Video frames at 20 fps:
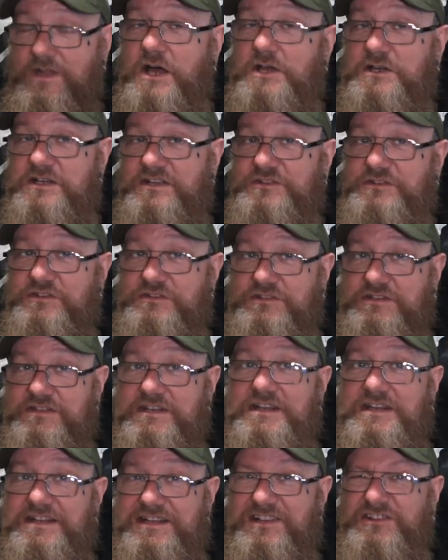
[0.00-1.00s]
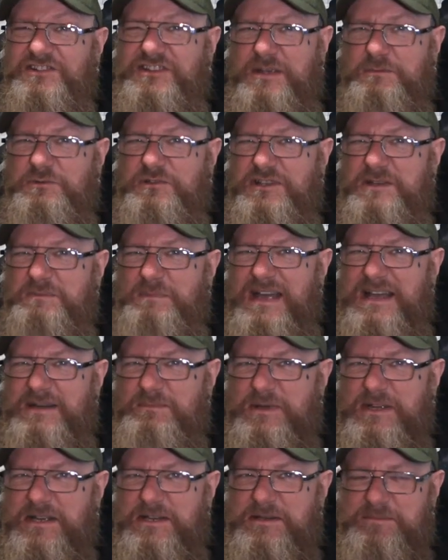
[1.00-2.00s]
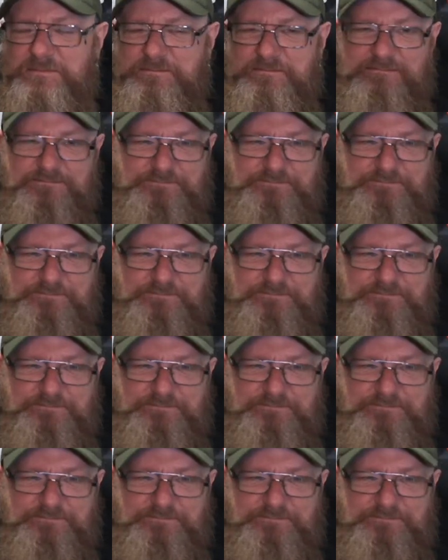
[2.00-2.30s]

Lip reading: Unless it's an exceptionally bad beer,